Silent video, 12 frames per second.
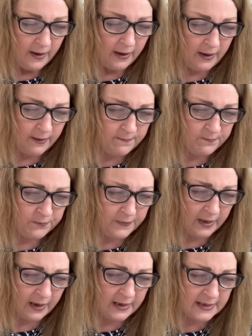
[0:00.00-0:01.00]
And
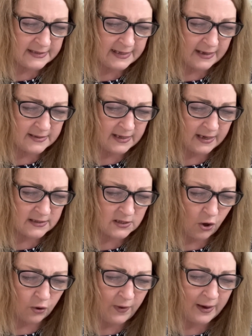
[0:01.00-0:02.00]
it says it's
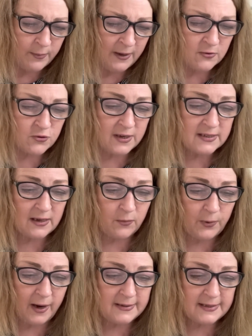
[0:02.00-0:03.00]
got a recommended retail
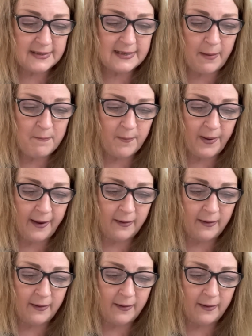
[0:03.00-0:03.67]
price of £10. £10.